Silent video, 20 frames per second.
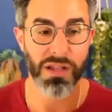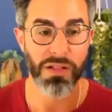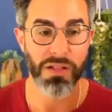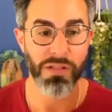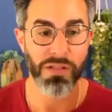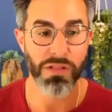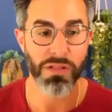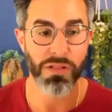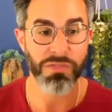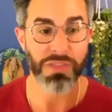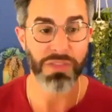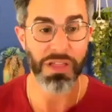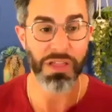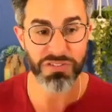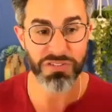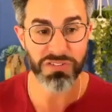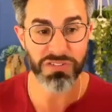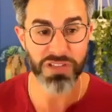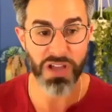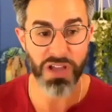Now, this
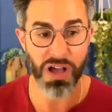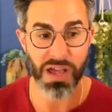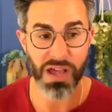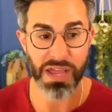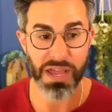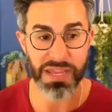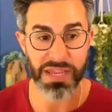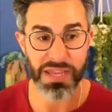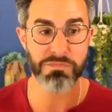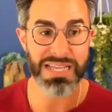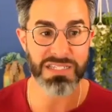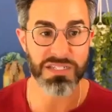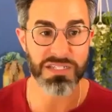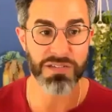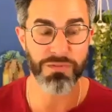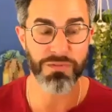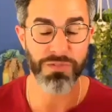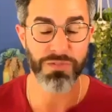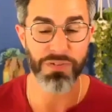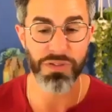guy is massive.
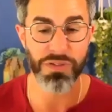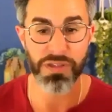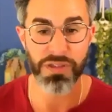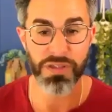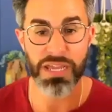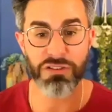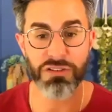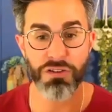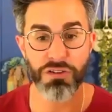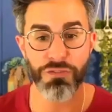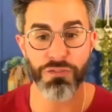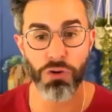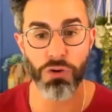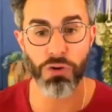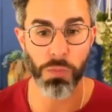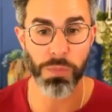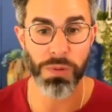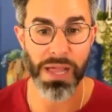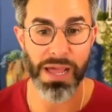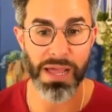He's a former
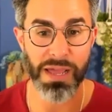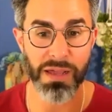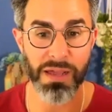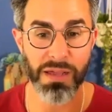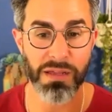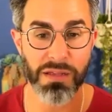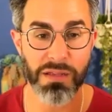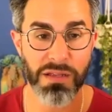football player.